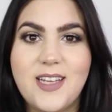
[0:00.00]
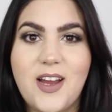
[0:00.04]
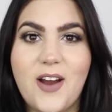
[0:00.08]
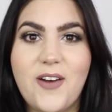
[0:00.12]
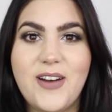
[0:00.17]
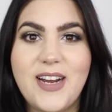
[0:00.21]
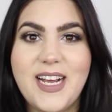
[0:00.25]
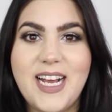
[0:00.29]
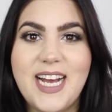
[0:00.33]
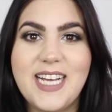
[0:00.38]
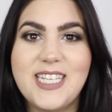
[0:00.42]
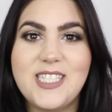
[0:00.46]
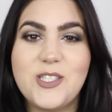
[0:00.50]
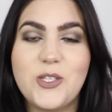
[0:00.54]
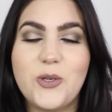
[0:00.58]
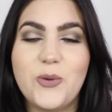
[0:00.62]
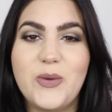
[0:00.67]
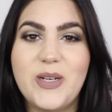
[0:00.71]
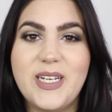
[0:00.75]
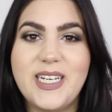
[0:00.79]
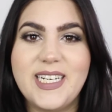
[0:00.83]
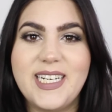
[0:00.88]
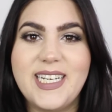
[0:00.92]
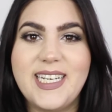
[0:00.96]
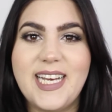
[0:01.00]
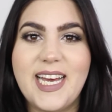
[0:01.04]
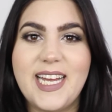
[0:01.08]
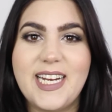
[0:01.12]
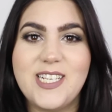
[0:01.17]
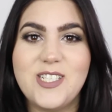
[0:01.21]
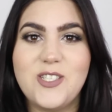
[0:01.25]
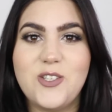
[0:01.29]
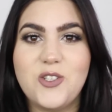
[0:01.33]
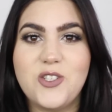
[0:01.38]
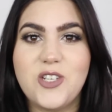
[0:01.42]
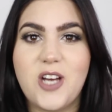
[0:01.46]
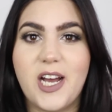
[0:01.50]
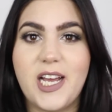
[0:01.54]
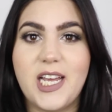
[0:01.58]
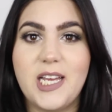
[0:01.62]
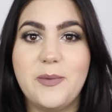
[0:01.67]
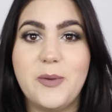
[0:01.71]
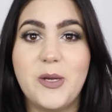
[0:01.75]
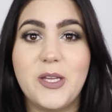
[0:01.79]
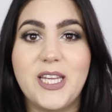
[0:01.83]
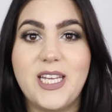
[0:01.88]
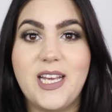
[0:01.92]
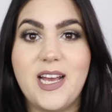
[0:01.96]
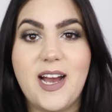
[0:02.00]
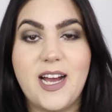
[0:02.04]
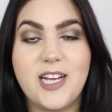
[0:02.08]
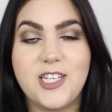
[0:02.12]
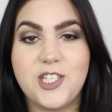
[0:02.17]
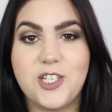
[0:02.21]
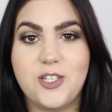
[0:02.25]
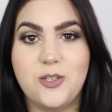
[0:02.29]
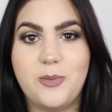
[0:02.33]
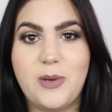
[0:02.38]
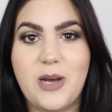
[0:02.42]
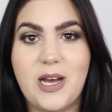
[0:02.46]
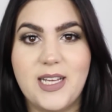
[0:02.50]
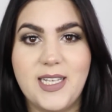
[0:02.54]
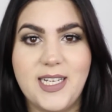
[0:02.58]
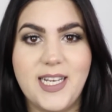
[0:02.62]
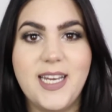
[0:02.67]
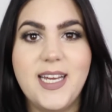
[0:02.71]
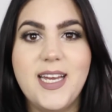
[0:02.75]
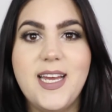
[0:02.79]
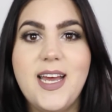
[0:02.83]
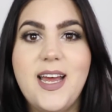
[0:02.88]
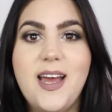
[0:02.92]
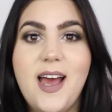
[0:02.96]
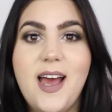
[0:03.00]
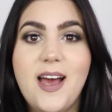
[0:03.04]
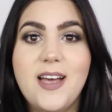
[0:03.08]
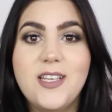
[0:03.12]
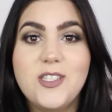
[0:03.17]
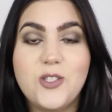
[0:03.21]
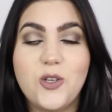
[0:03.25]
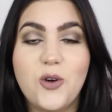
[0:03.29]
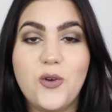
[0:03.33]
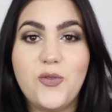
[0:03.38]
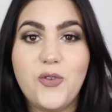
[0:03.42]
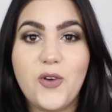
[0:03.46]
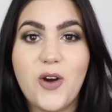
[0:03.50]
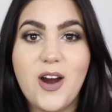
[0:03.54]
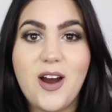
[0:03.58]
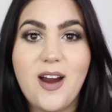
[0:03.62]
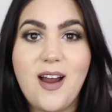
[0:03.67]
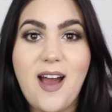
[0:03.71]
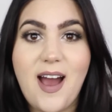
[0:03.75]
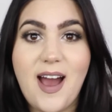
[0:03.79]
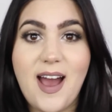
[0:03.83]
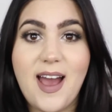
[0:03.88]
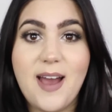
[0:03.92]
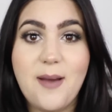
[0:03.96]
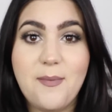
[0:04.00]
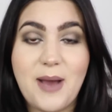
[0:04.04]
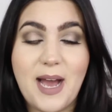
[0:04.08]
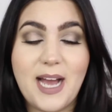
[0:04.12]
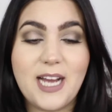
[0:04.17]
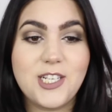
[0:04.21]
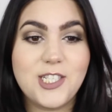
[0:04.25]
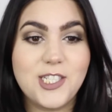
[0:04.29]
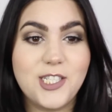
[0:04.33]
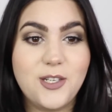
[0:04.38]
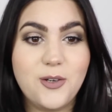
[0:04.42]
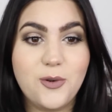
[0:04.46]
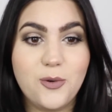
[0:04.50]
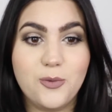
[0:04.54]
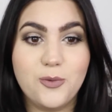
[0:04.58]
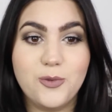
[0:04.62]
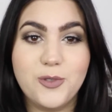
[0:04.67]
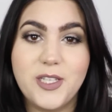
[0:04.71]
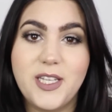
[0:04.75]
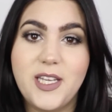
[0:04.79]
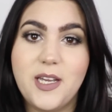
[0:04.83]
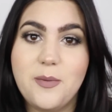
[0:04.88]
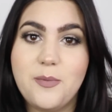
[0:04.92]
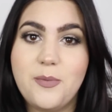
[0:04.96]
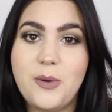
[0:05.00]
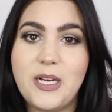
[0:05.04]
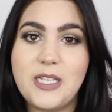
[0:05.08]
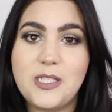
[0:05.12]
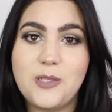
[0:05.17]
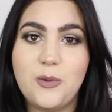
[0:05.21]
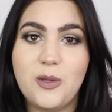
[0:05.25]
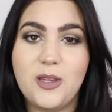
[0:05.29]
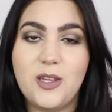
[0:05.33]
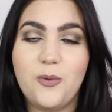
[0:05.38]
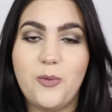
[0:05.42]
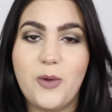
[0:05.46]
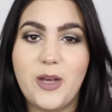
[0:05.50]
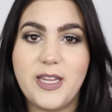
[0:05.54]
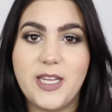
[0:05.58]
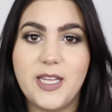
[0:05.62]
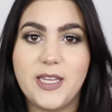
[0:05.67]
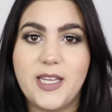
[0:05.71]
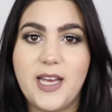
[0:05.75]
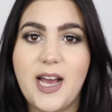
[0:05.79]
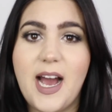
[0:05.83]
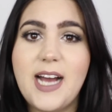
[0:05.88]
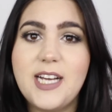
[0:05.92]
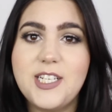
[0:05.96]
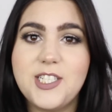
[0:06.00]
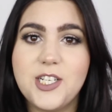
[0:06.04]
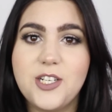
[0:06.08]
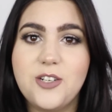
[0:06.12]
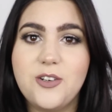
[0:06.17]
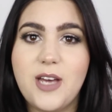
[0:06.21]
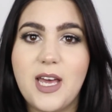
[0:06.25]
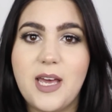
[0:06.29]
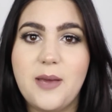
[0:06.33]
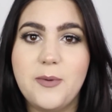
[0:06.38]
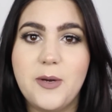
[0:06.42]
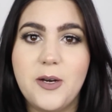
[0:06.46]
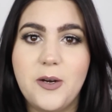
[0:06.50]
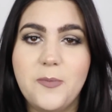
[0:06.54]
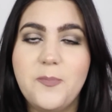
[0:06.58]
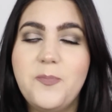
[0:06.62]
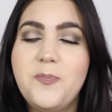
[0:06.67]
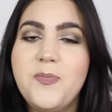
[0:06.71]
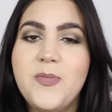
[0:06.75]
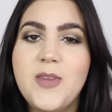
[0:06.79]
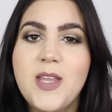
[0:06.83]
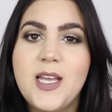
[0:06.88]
Alright guys, so we're gonna get into talking about the eyeshadow palette. So far, I'm actually really impressed with the way that the eyeshadow came out.